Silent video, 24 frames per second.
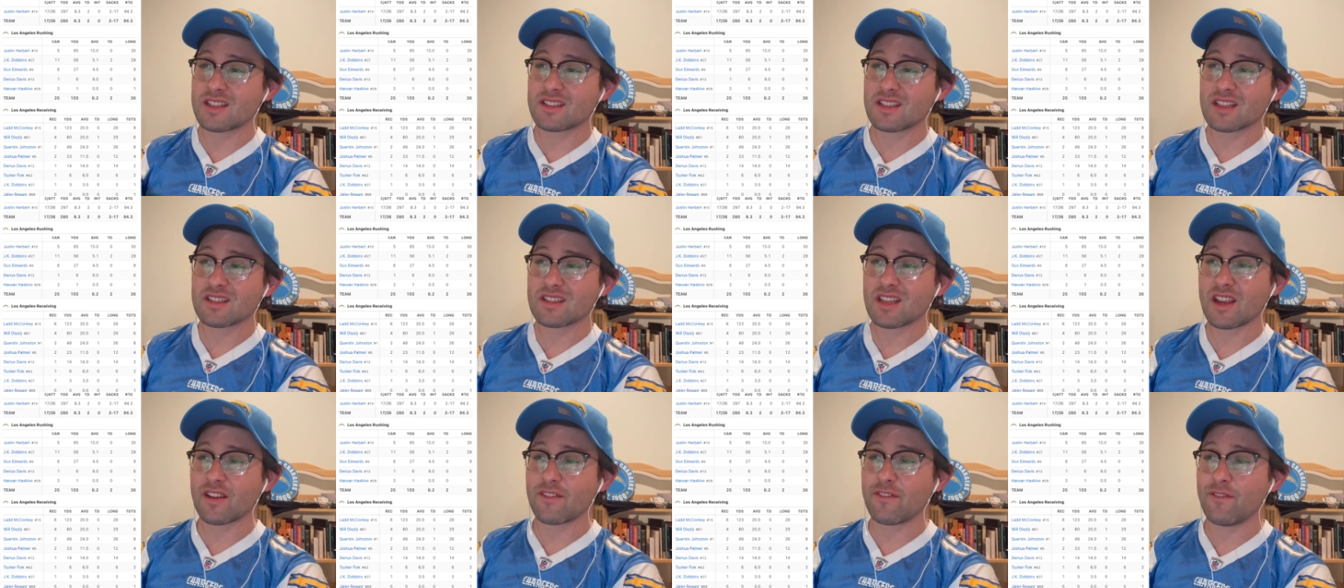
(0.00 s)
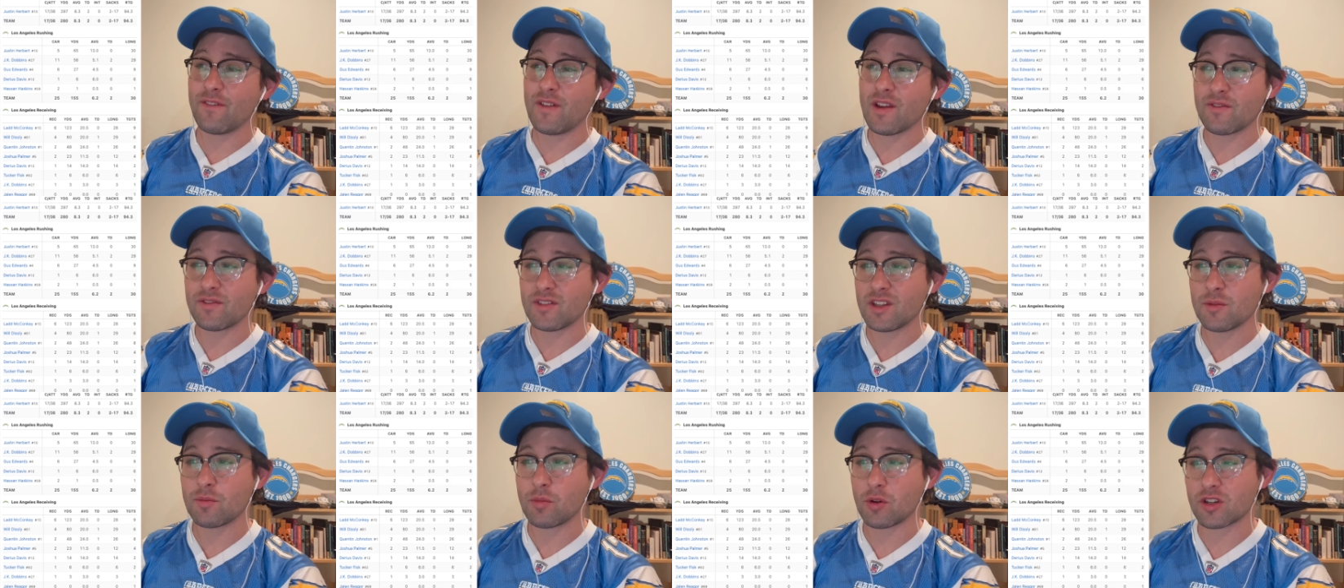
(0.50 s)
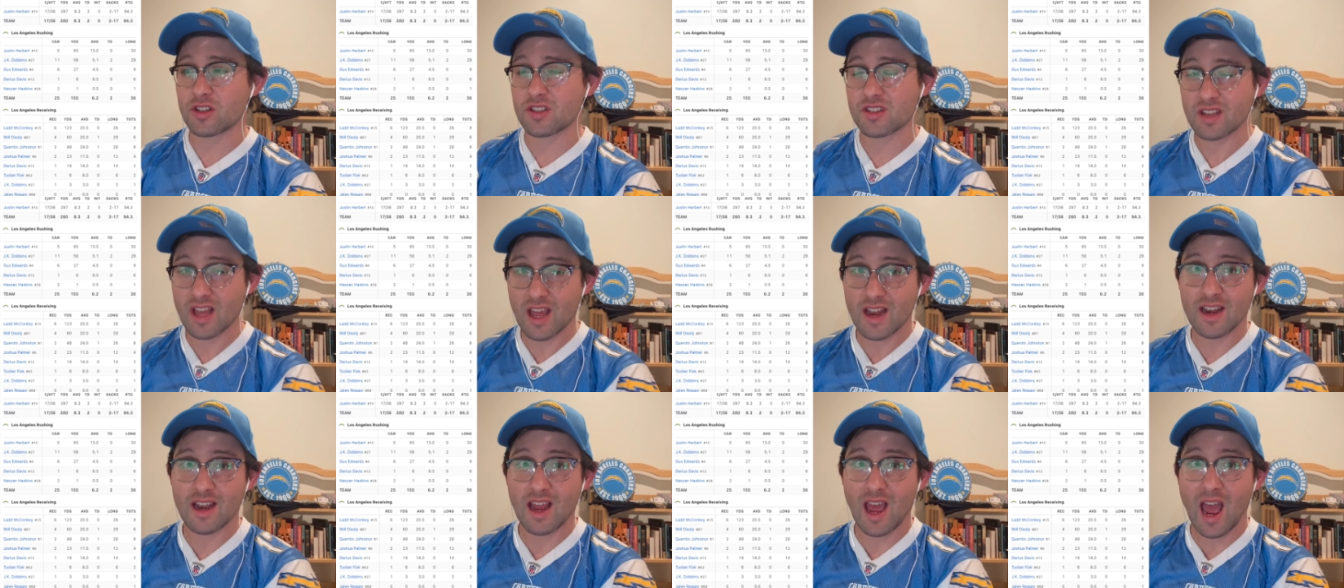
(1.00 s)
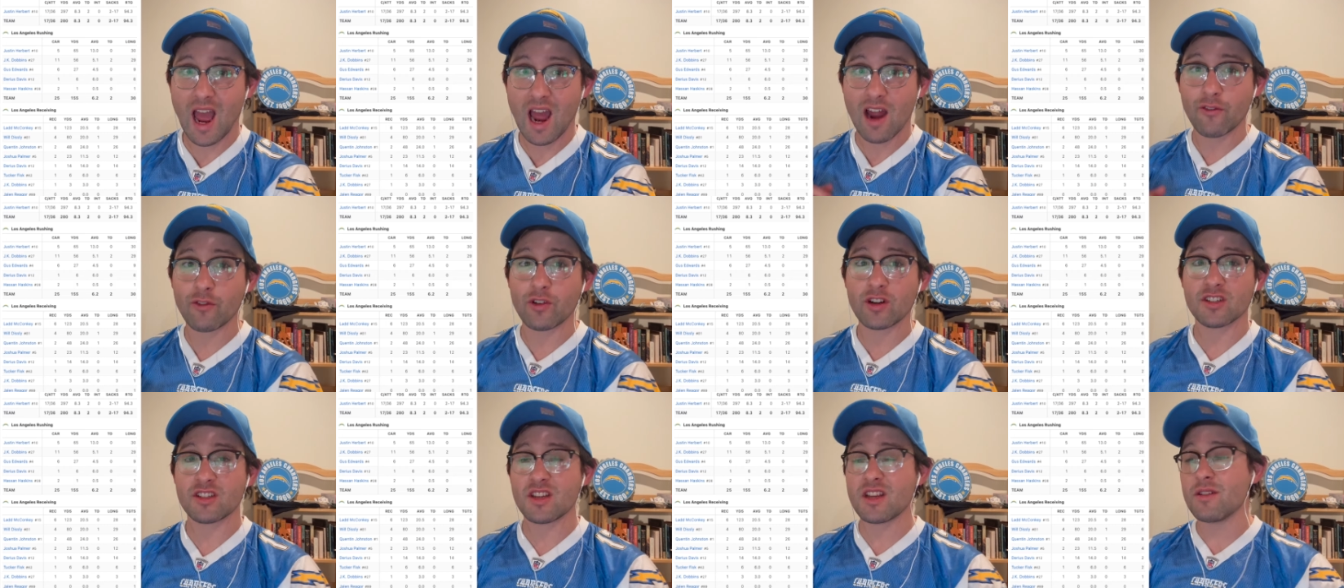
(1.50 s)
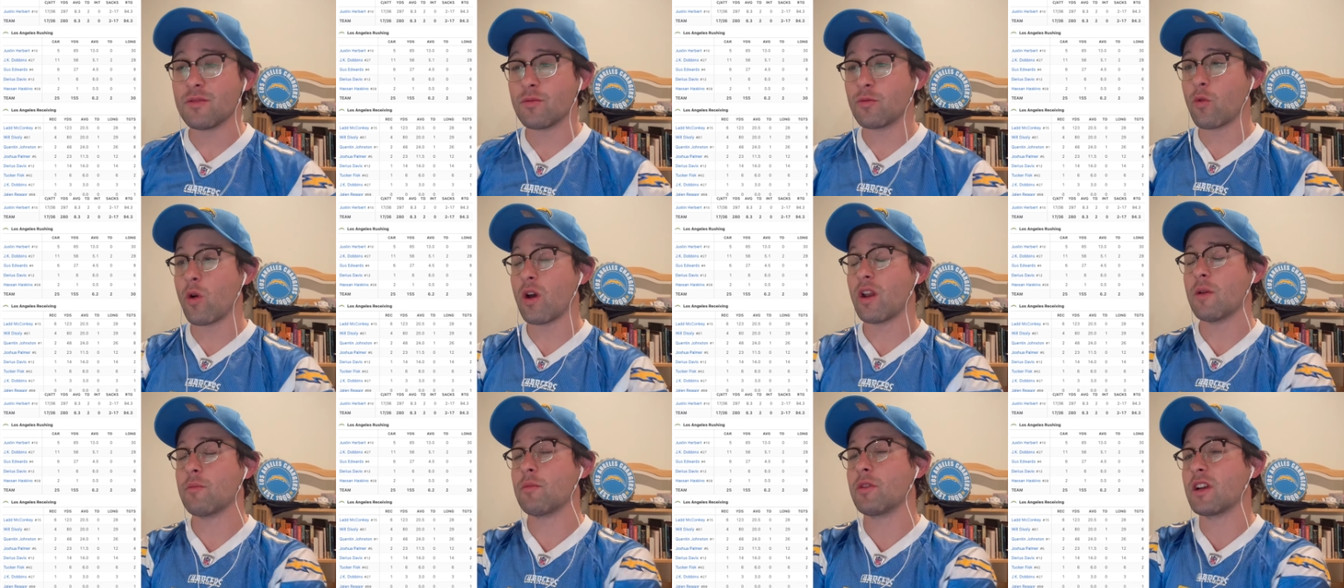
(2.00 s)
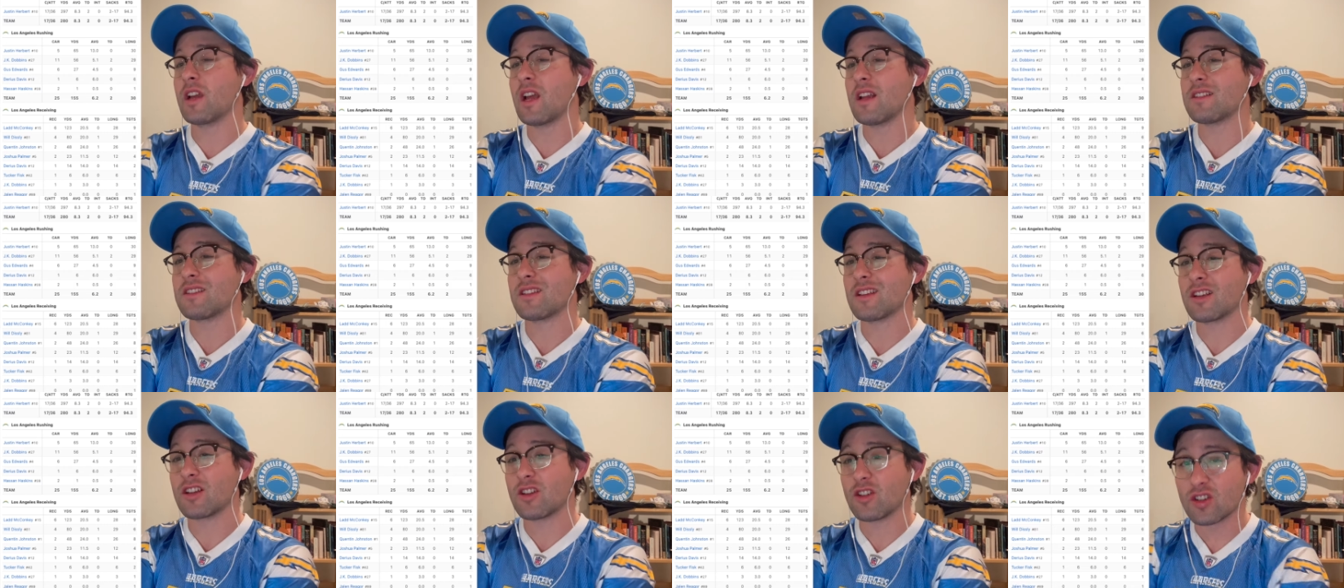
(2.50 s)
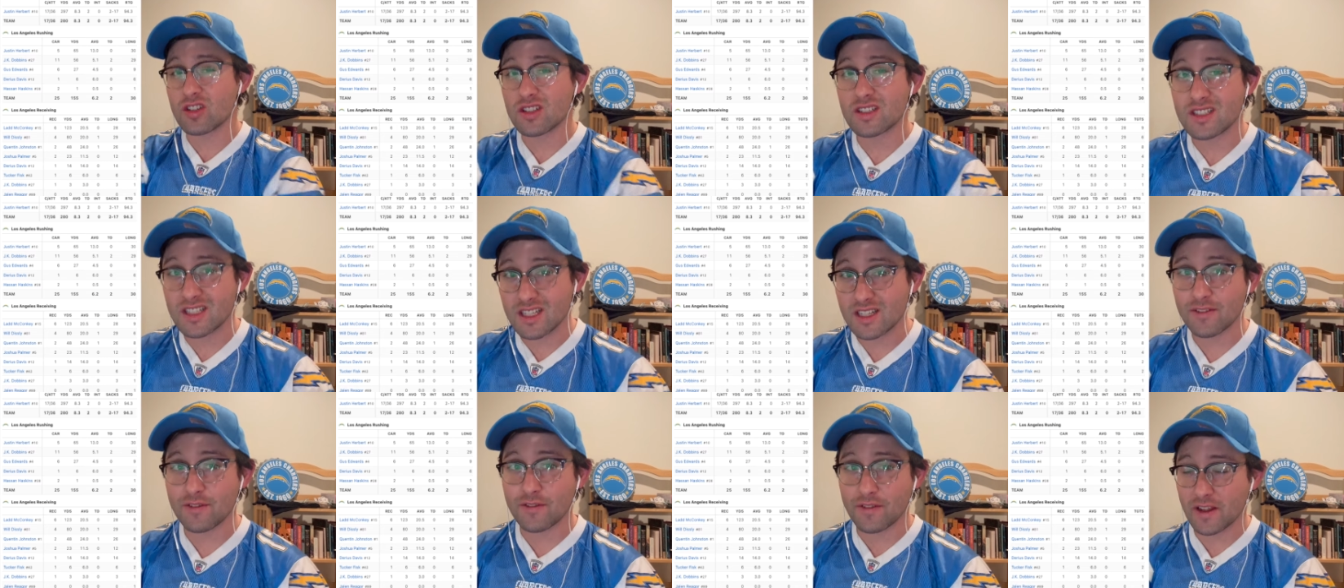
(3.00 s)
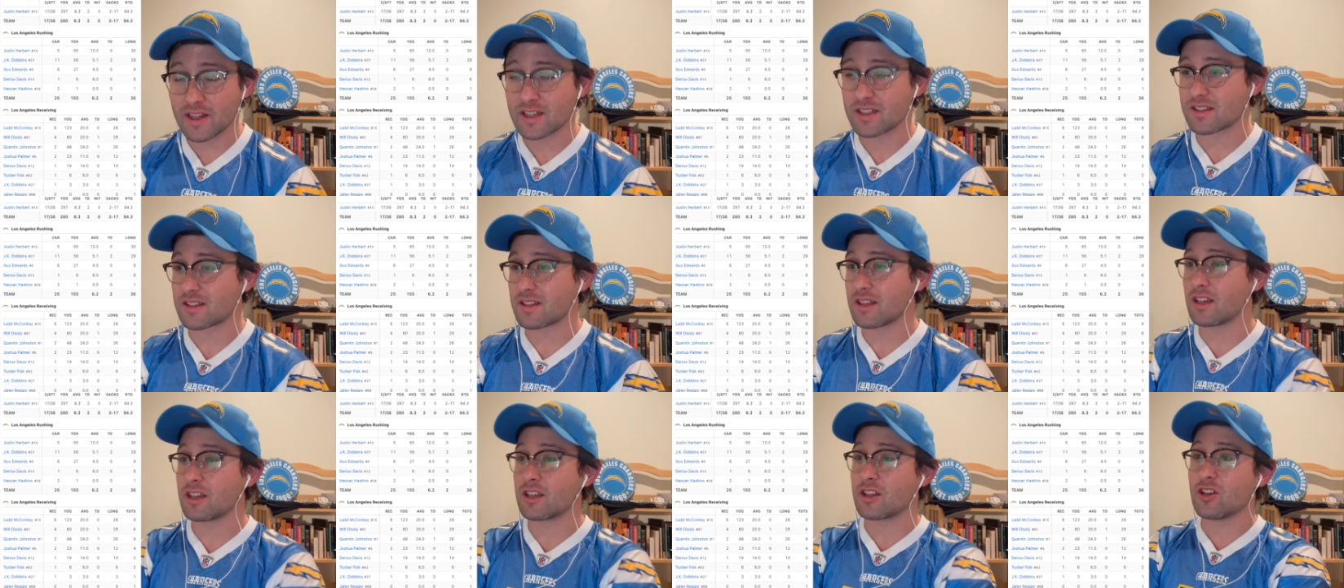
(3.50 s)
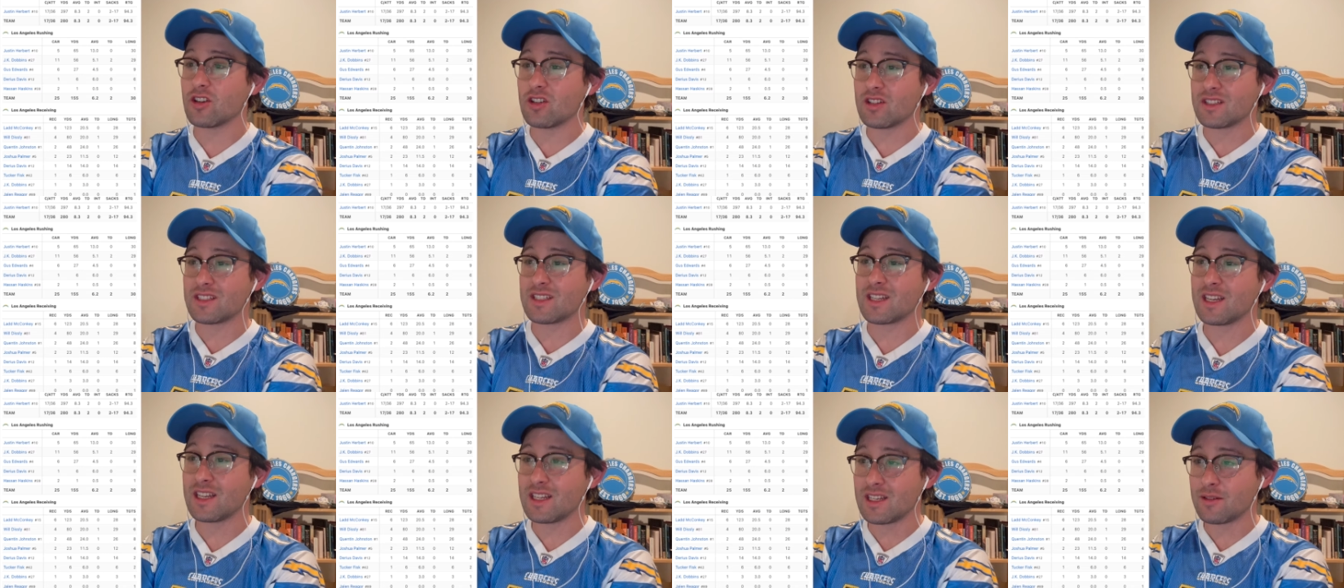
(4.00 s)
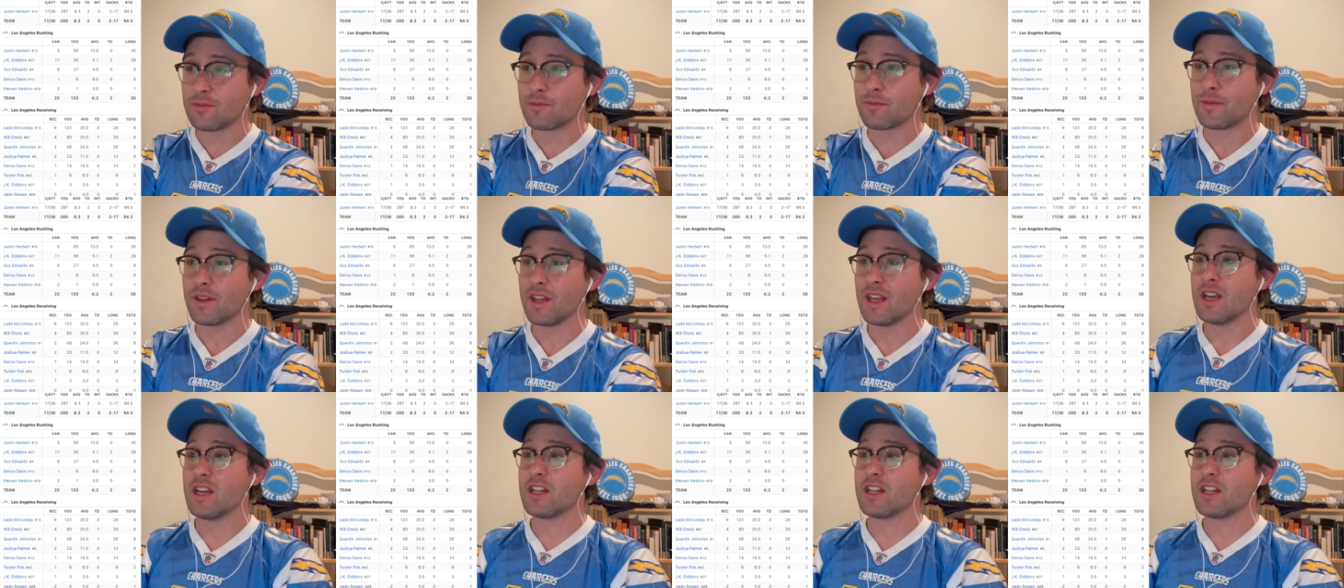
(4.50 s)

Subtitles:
That's like 50% average. He went up against a good defense, a good team.